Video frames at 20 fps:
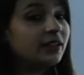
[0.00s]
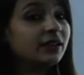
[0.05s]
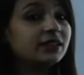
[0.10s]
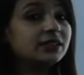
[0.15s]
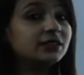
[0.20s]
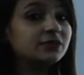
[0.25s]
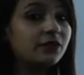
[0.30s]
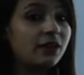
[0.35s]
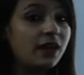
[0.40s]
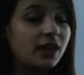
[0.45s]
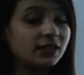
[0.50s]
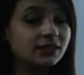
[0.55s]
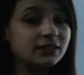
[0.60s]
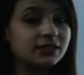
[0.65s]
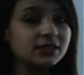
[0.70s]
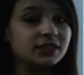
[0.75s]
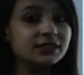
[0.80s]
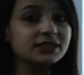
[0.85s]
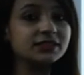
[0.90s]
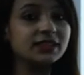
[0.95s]
his
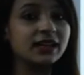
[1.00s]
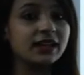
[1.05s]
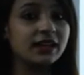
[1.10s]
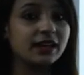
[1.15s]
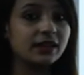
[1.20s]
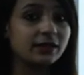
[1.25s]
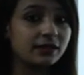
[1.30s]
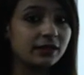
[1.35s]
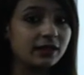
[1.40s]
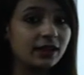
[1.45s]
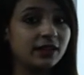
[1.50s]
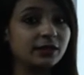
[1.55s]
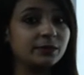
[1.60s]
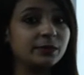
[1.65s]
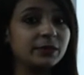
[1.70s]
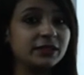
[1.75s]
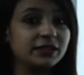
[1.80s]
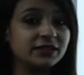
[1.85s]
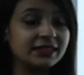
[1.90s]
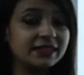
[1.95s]
father's
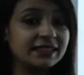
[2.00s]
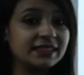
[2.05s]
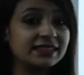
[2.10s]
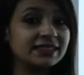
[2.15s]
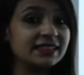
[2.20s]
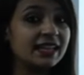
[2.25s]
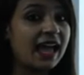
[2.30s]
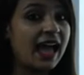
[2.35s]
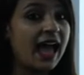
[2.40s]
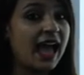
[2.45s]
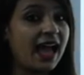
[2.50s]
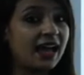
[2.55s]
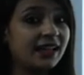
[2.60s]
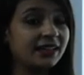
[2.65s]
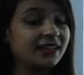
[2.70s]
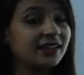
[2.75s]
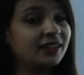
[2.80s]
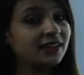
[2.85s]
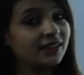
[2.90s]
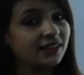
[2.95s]
culpritness
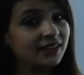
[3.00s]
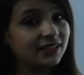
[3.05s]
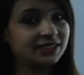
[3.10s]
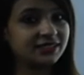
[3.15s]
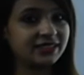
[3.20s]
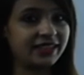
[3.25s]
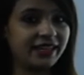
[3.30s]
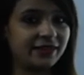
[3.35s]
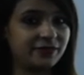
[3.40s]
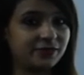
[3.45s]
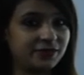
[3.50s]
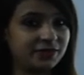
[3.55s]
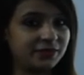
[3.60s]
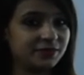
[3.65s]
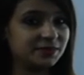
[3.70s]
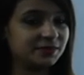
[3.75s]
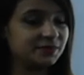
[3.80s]
and his theft.